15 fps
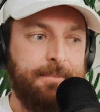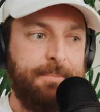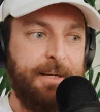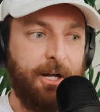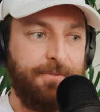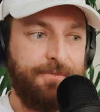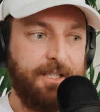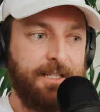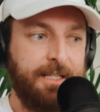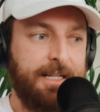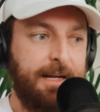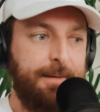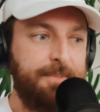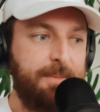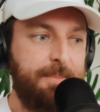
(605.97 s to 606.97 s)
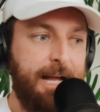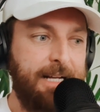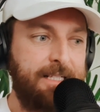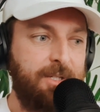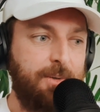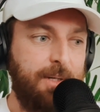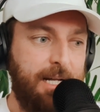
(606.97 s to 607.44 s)
But often it comes
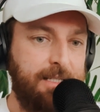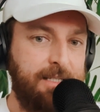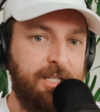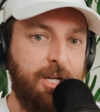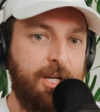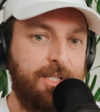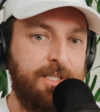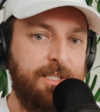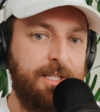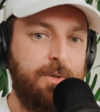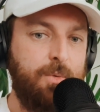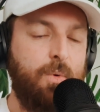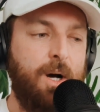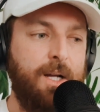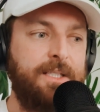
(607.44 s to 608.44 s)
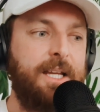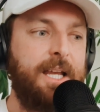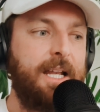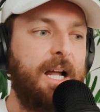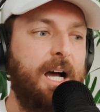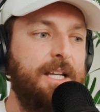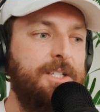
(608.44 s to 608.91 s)
back to an uncertainty. What
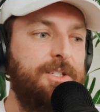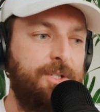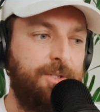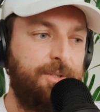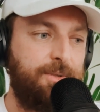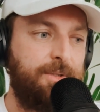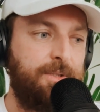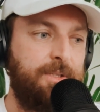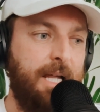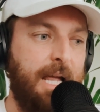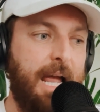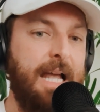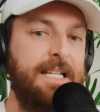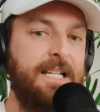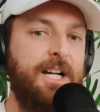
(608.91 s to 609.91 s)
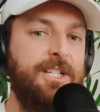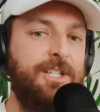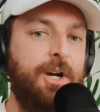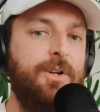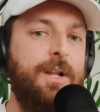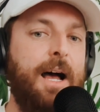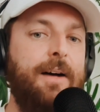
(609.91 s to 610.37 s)
can I do? And I
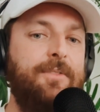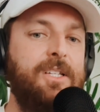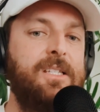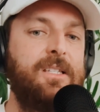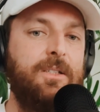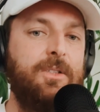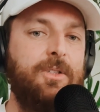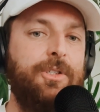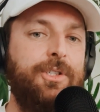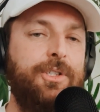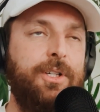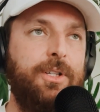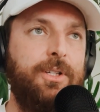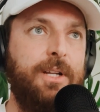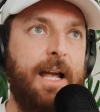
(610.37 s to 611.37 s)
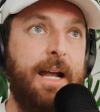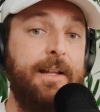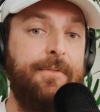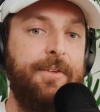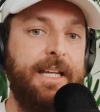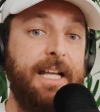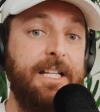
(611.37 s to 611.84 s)
don't have a solution. And
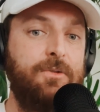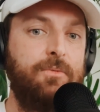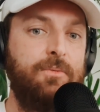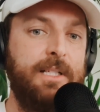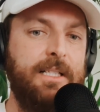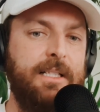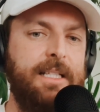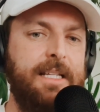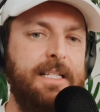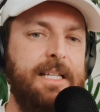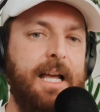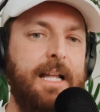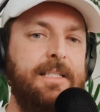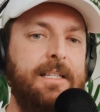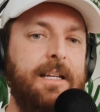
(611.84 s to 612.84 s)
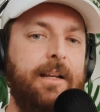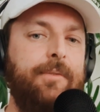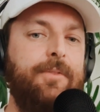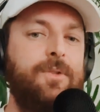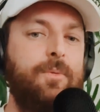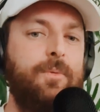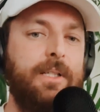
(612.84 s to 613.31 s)
if it gets really intense and
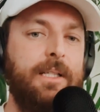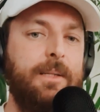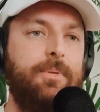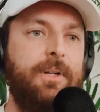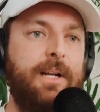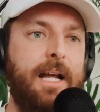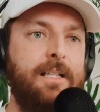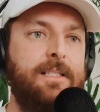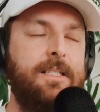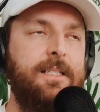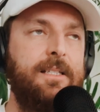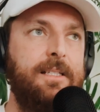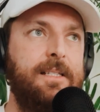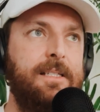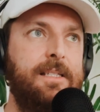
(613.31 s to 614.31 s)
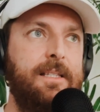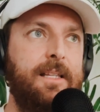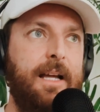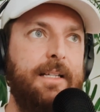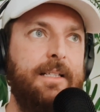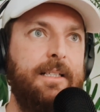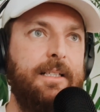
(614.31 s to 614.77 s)
if it's really pronounced, it is
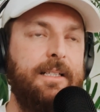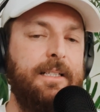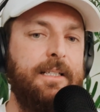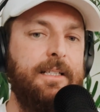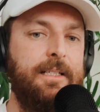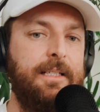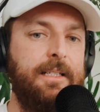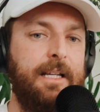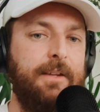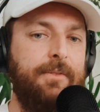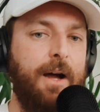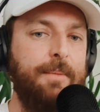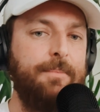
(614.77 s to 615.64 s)
like, if